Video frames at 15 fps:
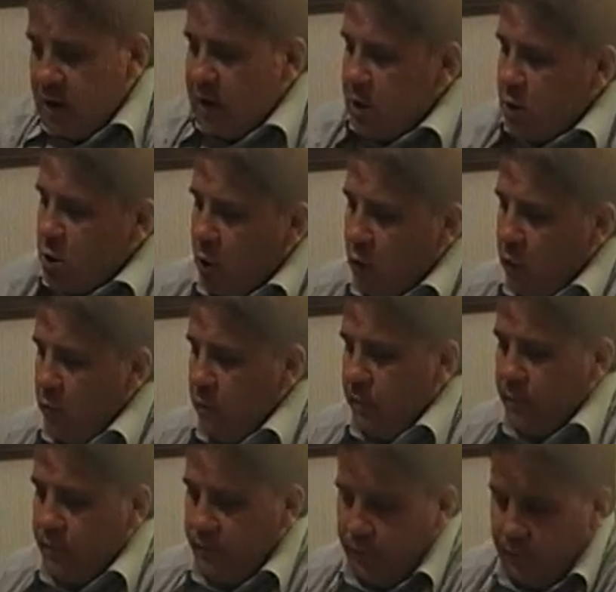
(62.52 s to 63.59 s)

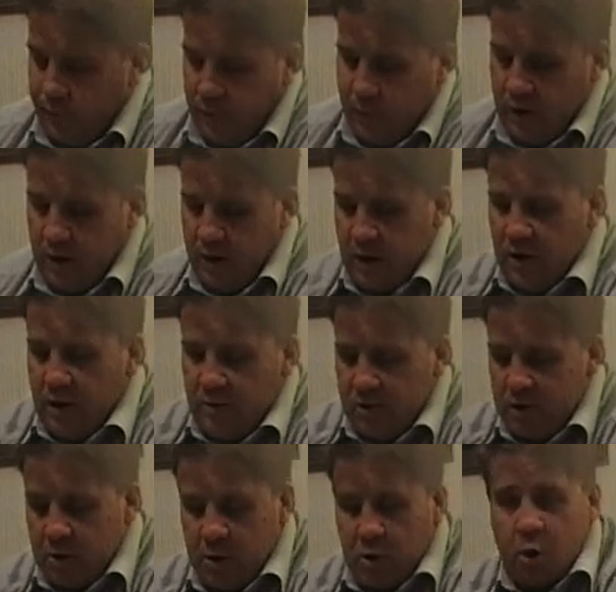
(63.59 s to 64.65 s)
So, here
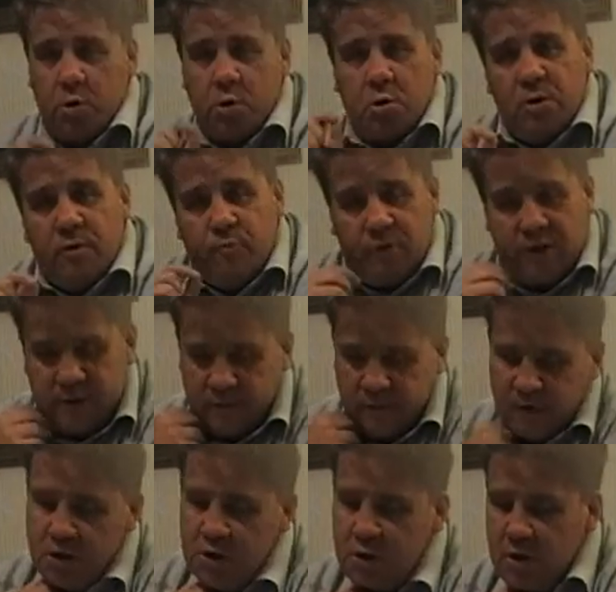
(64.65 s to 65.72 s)
is a doctrine of
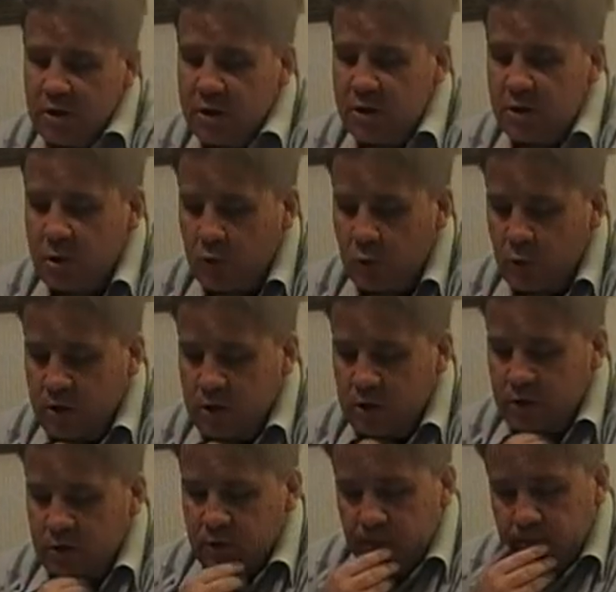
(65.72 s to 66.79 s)
preservation. Here's the
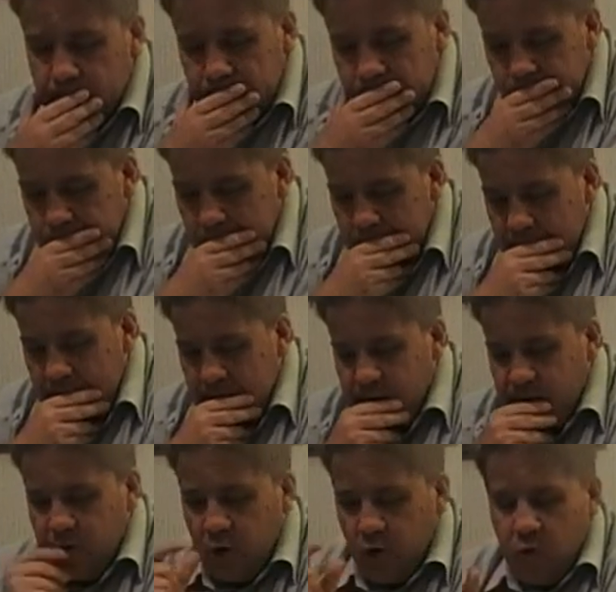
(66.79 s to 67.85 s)
question.
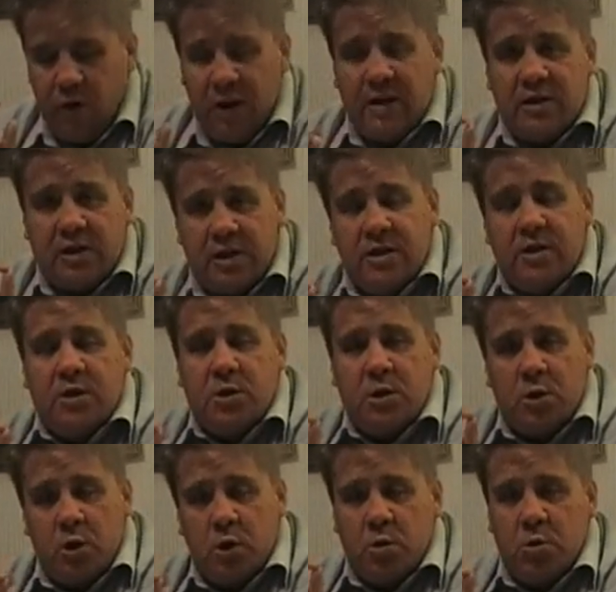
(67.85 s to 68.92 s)
If the Quran teaches
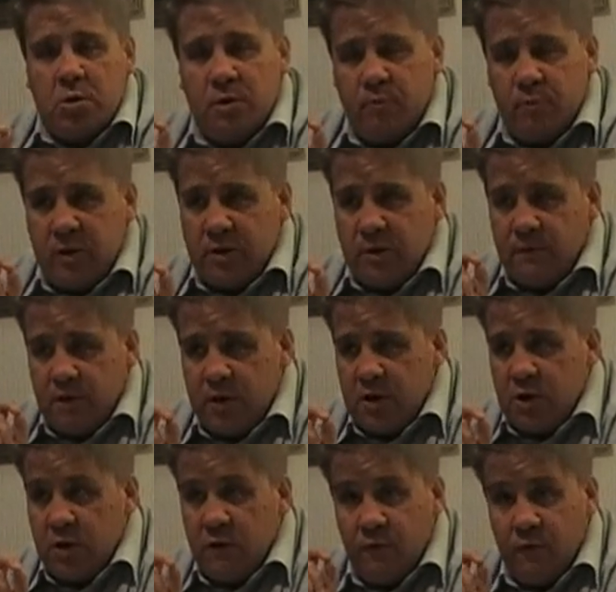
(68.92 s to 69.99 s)
a doctrine of
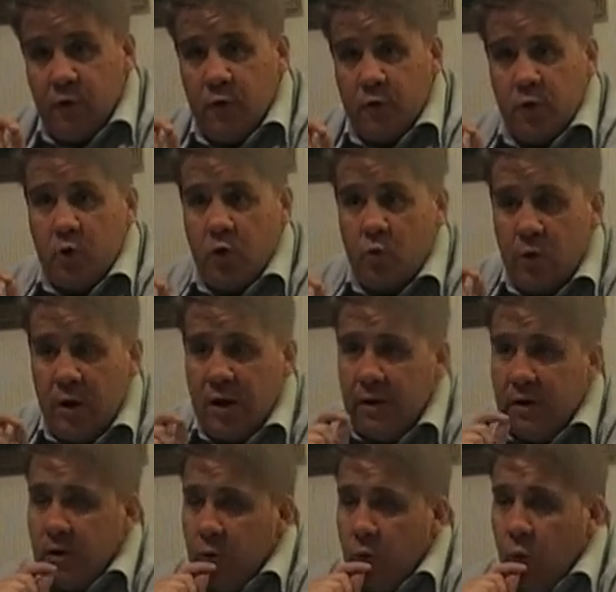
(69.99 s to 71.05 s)
preservation for the
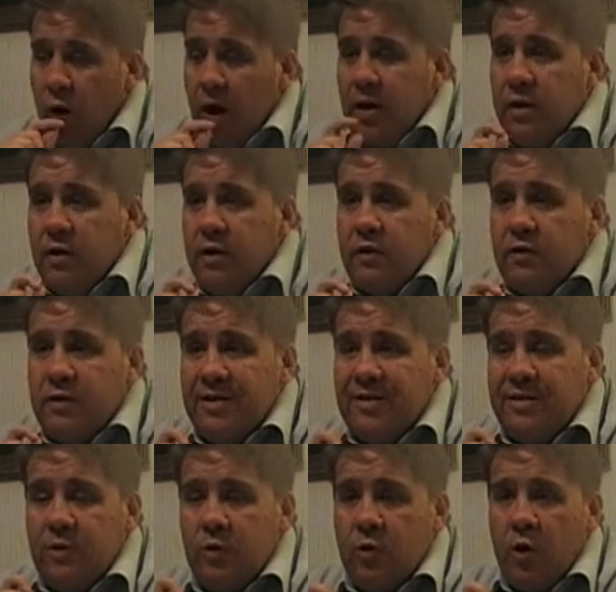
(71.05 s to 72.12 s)
Quran, why on earth
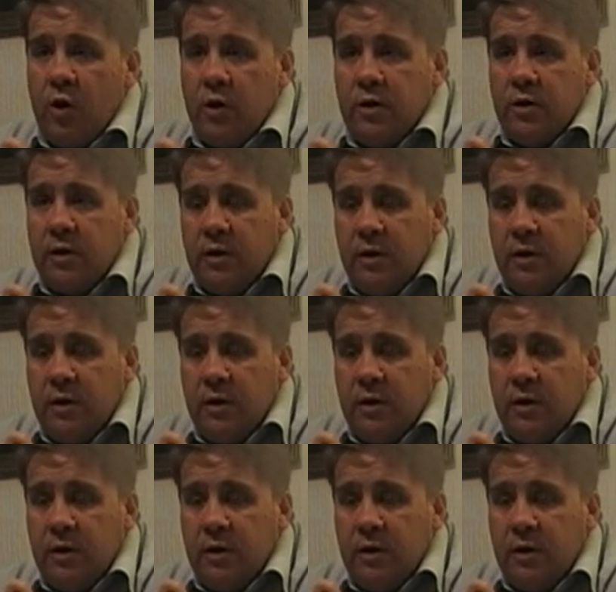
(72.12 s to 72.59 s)
didn't God,